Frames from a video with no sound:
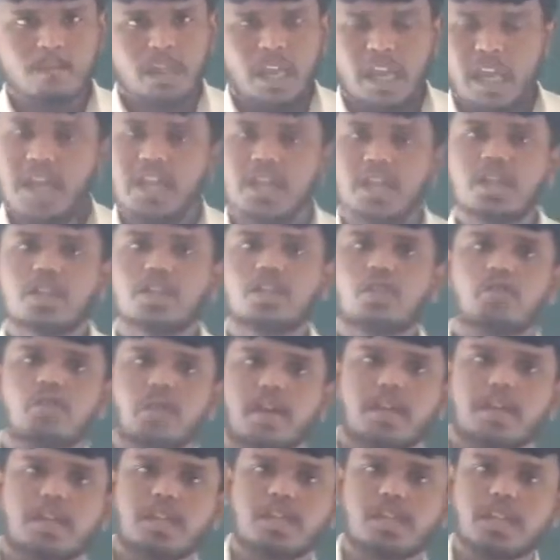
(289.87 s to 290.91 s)
Any other
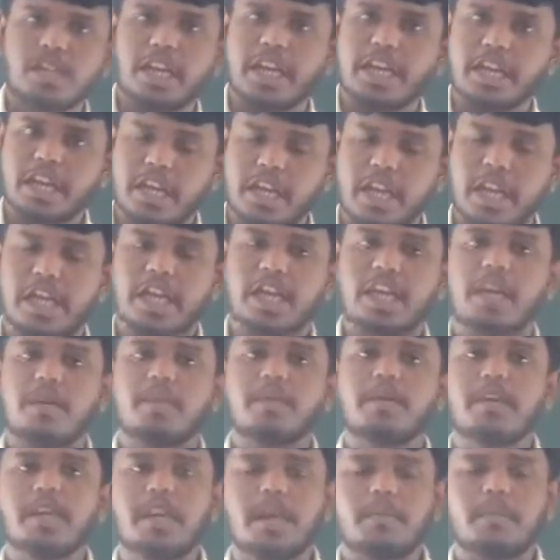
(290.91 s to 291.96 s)
factors like
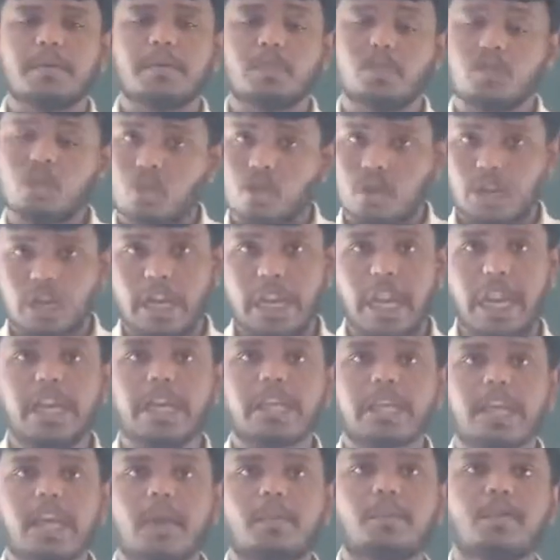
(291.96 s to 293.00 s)

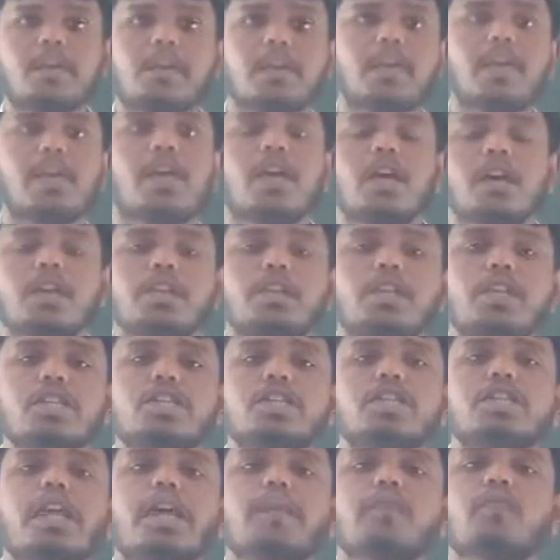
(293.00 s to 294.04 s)
land capital,
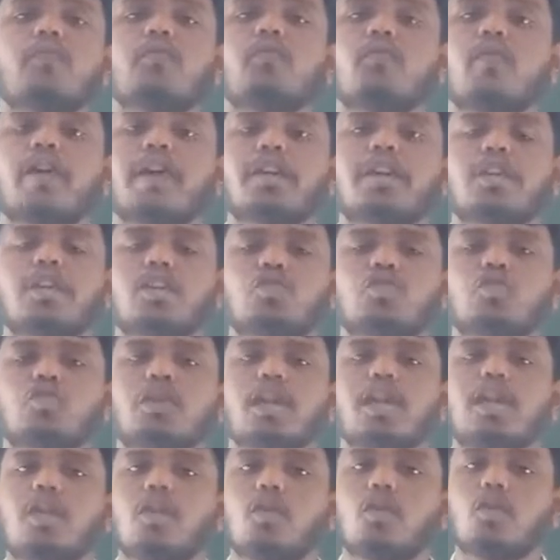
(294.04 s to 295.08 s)
these type of factors
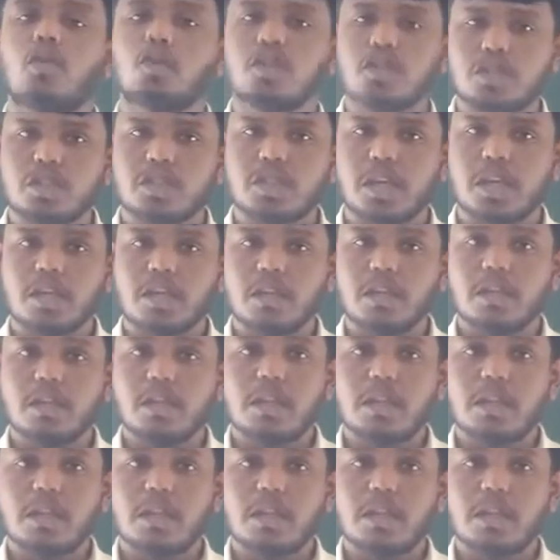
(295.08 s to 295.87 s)
you cannot change.